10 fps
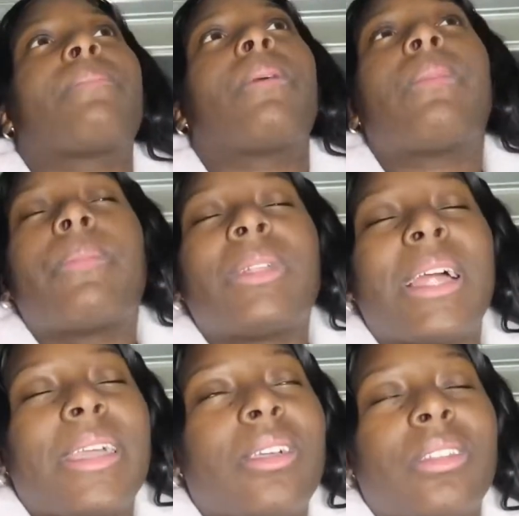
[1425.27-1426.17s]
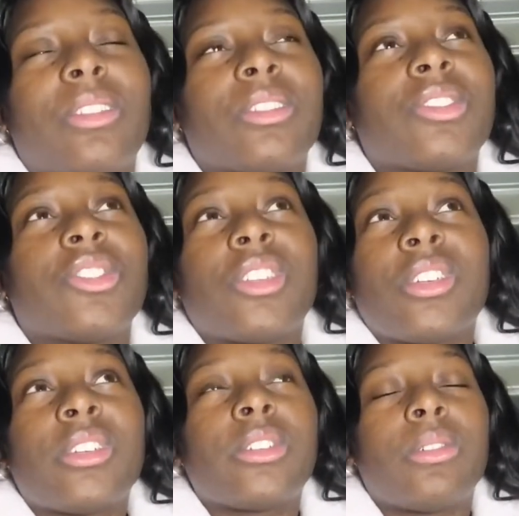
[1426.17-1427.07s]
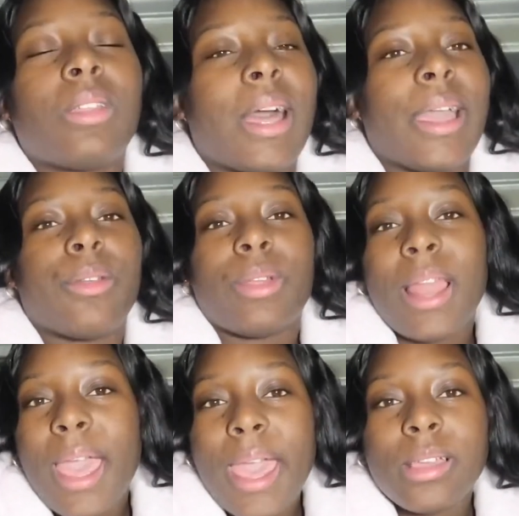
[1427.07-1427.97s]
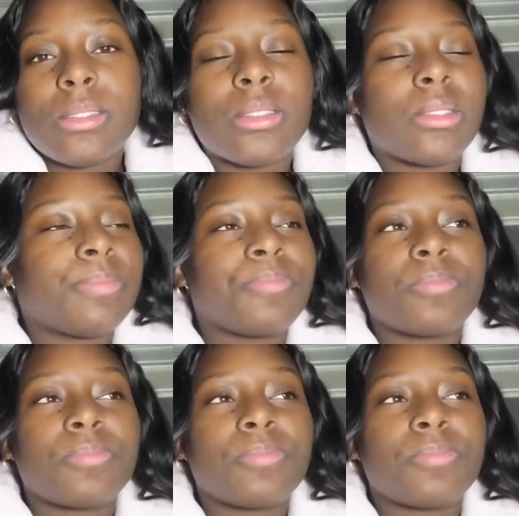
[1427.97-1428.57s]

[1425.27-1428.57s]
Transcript: My mama like, Yana, just chill, like relax.